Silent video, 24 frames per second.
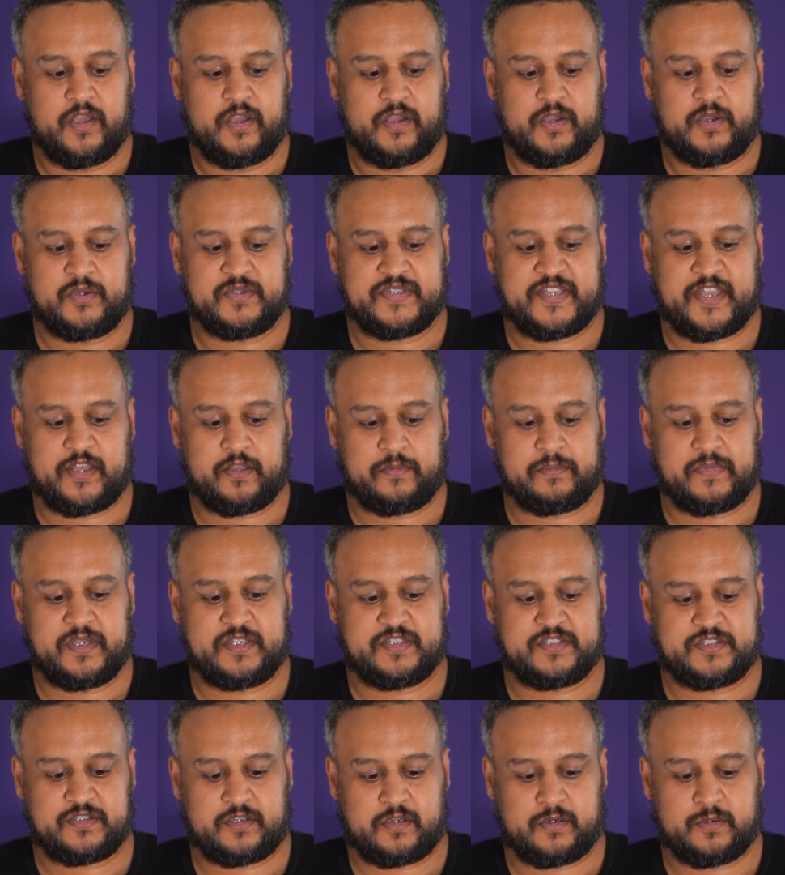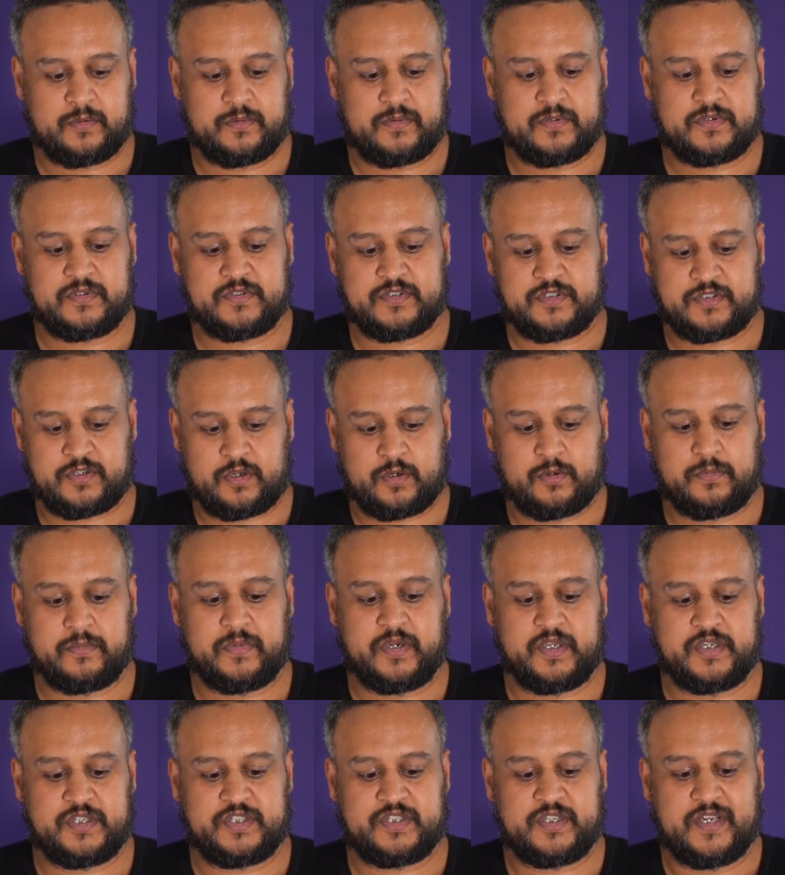Who's helped me so
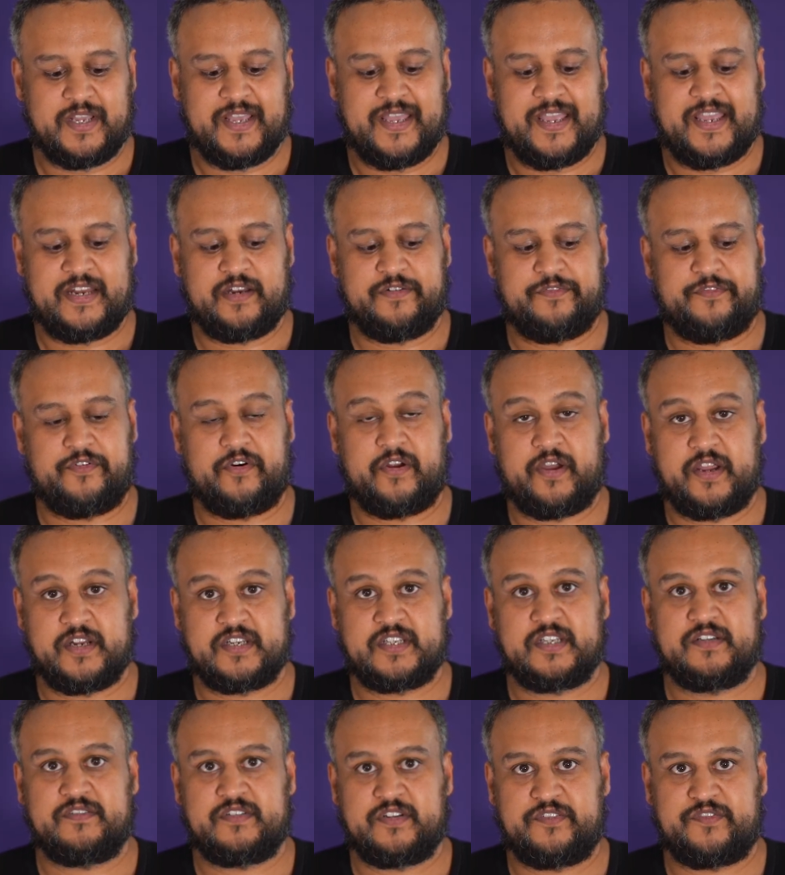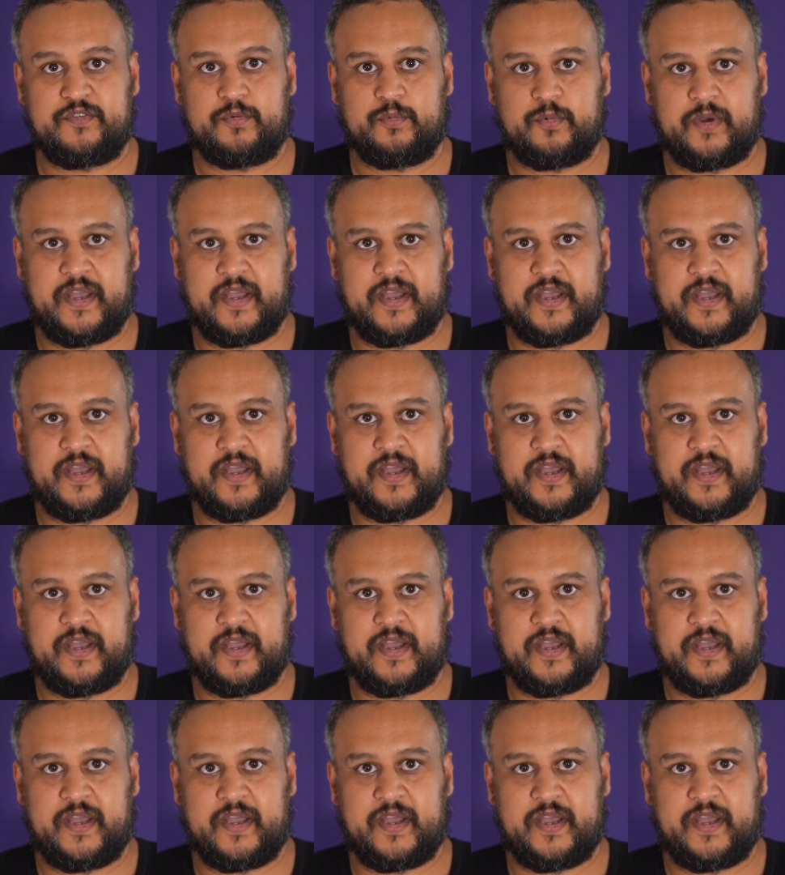much in a variety of different